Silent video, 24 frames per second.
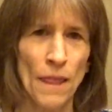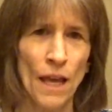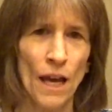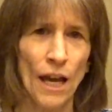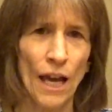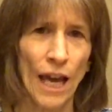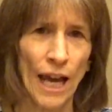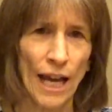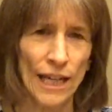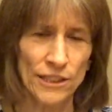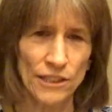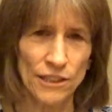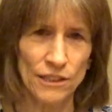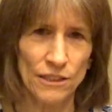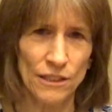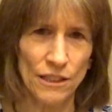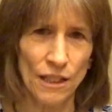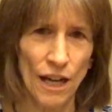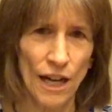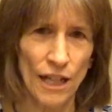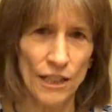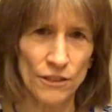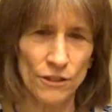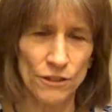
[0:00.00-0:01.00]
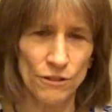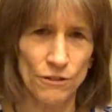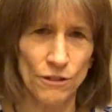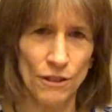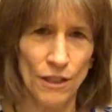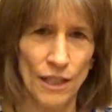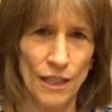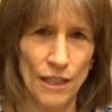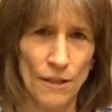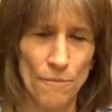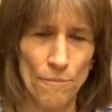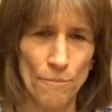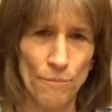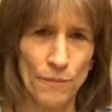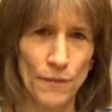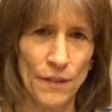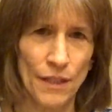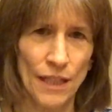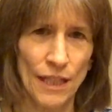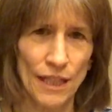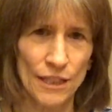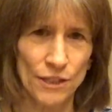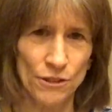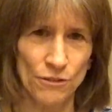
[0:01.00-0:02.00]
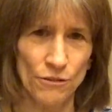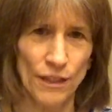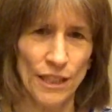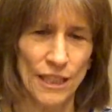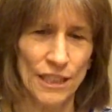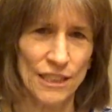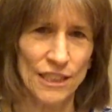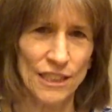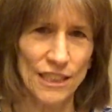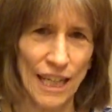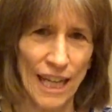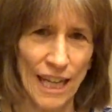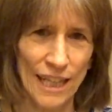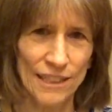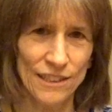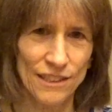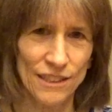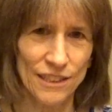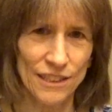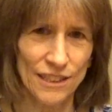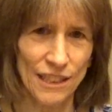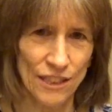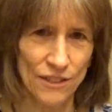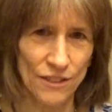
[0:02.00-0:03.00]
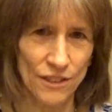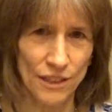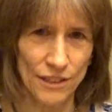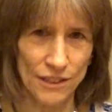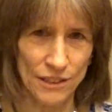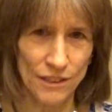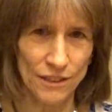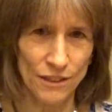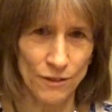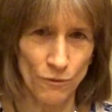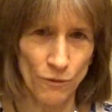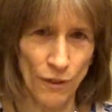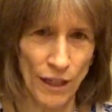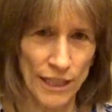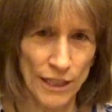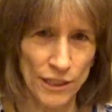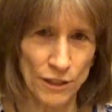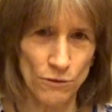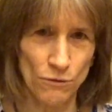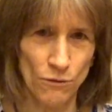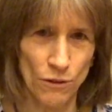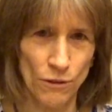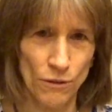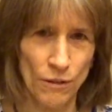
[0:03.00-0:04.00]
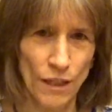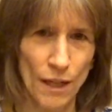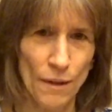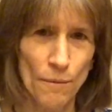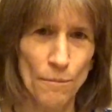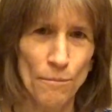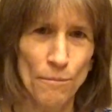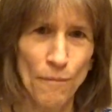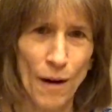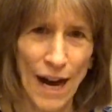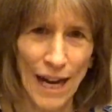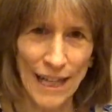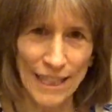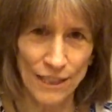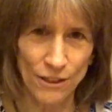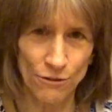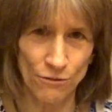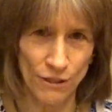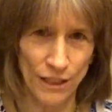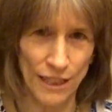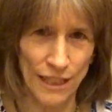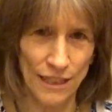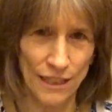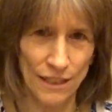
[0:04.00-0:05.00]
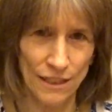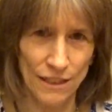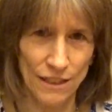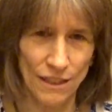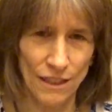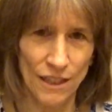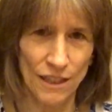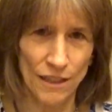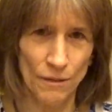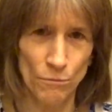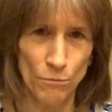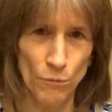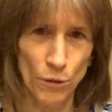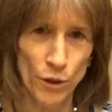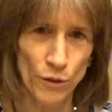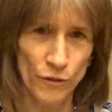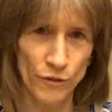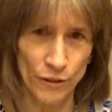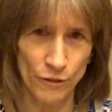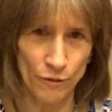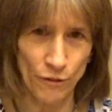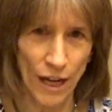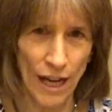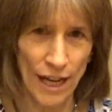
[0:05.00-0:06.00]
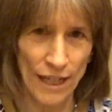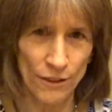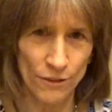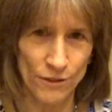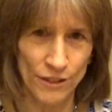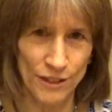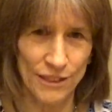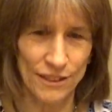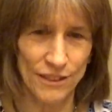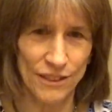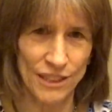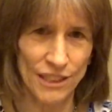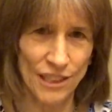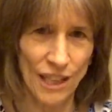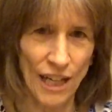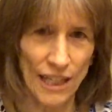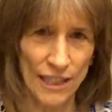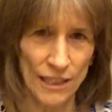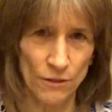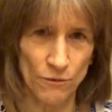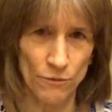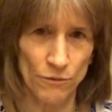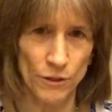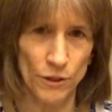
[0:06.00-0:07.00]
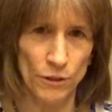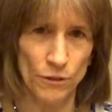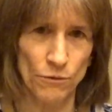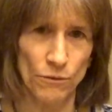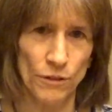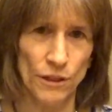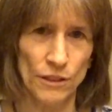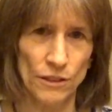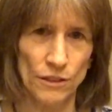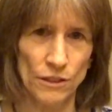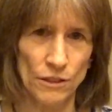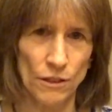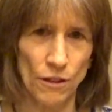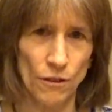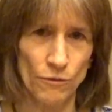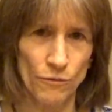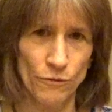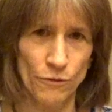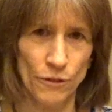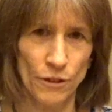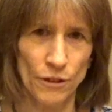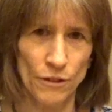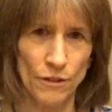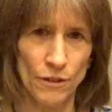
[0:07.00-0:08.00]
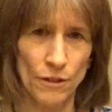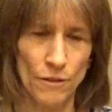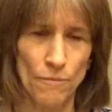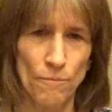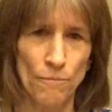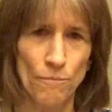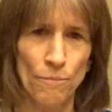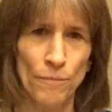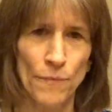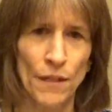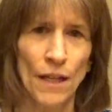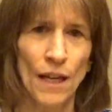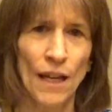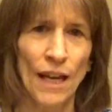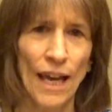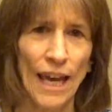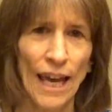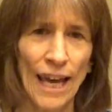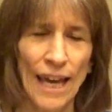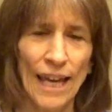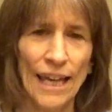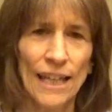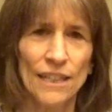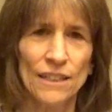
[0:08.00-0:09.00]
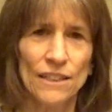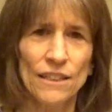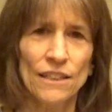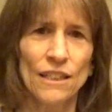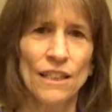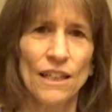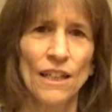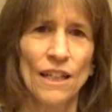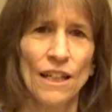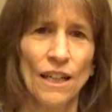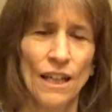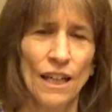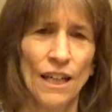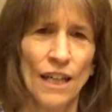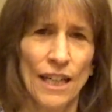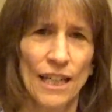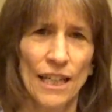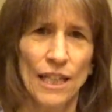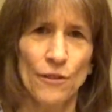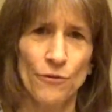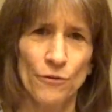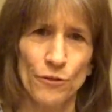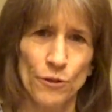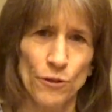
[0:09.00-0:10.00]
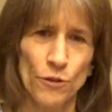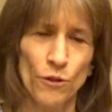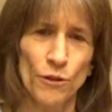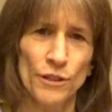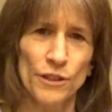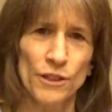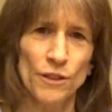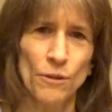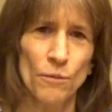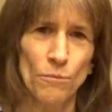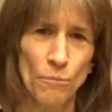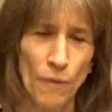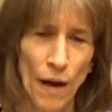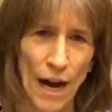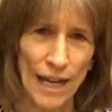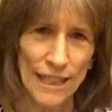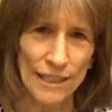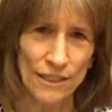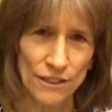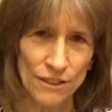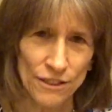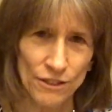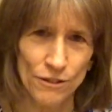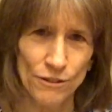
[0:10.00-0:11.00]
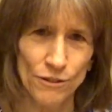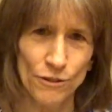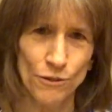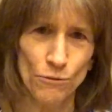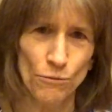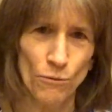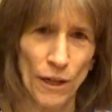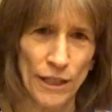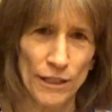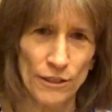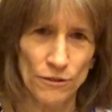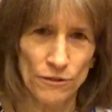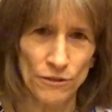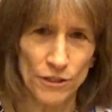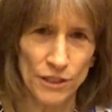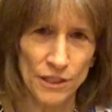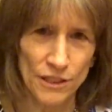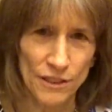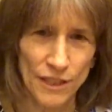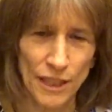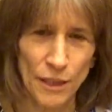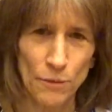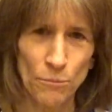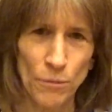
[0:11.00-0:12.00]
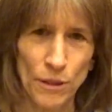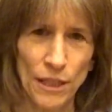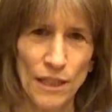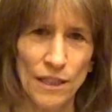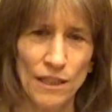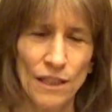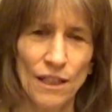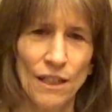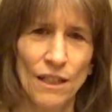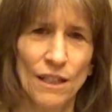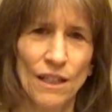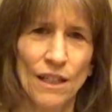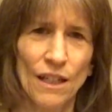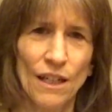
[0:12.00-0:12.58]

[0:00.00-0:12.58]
Ask the doctor, is there any chance that this device will migrate, move around inside of you, and so forth. And if they're going to monitor you while you're sleeping,